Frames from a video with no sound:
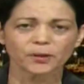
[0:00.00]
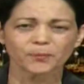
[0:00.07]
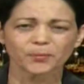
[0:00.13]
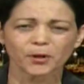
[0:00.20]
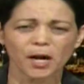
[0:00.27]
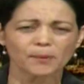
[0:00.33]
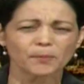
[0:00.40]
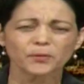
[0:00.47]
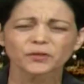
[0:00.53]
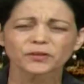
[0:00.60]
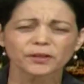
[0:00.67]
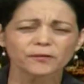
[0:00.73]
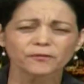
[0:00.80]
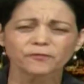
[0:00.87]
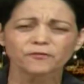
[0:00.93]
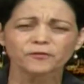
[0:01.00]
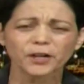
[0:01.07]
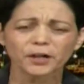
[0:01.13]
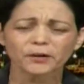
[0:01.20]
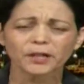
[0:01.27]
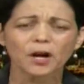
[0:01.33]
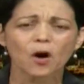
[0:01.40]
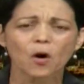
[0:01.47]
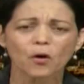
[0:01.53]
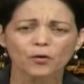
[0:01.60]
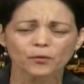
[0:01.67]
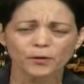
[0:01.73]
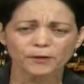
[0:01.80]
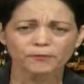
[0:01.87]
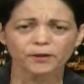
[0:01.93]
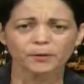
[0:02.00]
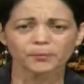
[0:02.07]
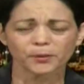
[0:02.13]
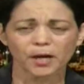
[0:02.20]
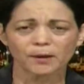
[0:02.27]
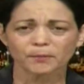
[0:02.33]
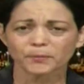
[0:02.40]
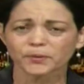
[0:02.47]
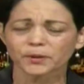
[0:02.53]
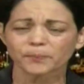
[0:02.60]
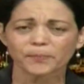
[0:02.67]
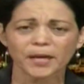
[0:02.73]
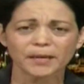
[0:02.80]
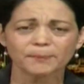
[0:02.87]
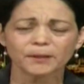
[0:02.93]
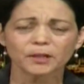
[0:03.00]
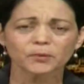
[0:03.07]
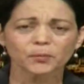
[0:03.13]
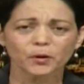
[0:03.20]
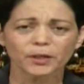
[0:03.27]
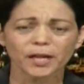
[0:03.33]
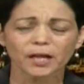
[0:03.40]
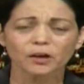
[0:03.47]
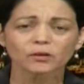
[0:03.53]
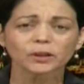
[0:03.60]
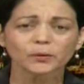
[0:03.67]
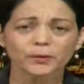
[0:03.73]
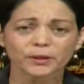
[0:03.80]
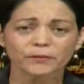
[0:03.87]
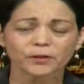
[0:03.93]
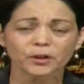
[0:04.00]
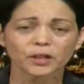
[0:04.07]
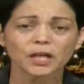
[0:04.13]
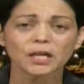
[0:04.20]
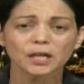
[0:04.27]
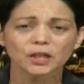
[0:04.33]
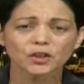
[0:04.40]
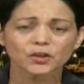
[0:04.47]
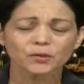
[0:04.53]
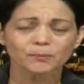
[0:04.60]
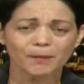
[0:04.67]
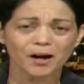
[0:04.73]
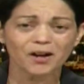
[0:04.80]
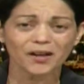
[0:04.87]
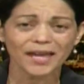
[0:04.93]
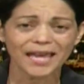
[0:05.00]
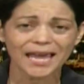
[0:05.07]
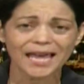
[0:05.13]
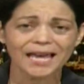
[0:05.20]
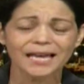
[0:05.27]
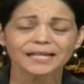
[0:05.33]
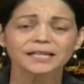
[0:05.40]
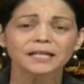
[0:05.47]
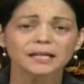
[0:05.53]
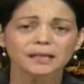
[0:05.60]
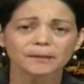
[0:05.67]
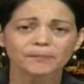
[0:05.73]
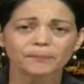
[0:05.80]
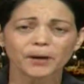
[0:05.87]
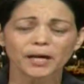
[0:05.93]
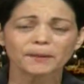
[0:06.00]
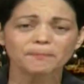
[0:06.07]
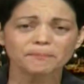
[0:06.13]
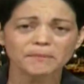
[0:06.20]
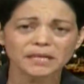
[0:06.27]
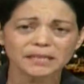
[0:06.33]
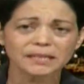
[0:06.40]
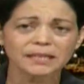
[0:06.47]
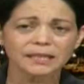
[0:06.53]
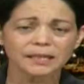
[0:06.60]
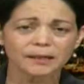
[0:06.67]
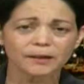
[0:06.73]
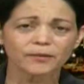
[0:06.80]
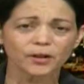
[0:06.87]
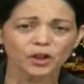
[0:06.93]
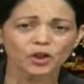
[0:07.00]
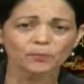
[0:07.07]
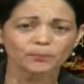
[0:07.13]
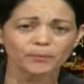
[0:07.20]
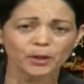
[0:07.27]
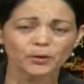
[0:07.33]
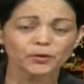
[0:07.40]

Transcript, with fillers: problems. They're very horrific problems. The baby is born not only with a very small head, but missing the most